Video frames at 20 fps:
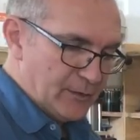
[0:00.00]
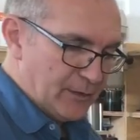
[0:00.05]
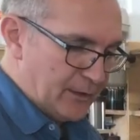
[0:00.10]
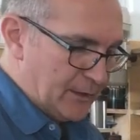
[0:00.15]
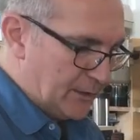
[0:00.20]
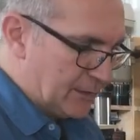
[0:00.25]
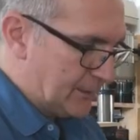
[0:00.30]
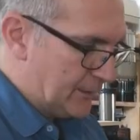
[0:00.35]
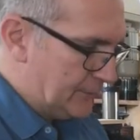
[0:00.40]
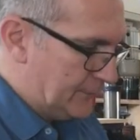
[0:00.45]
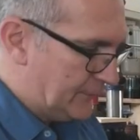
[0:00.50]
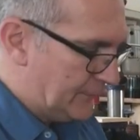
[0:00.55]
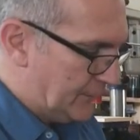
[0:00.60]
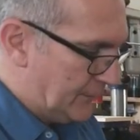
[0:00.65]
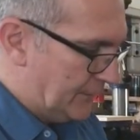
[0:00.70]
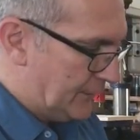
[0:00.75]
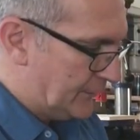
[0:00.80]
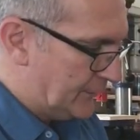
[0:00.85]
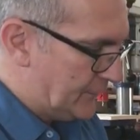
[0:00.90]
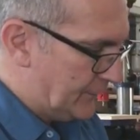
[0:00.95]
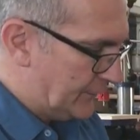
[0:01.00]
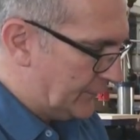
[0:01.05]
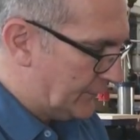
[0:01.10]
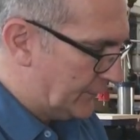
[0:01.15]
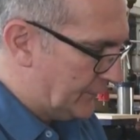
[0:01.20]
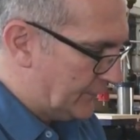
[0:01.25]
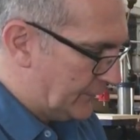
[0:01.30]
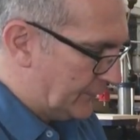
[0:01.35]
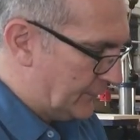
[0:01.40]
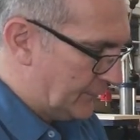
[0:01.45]
I can see that this
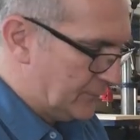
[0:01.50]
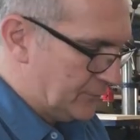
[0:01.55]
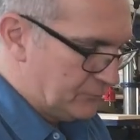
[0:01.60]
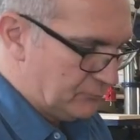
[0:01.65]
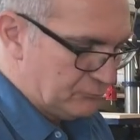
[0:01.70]
is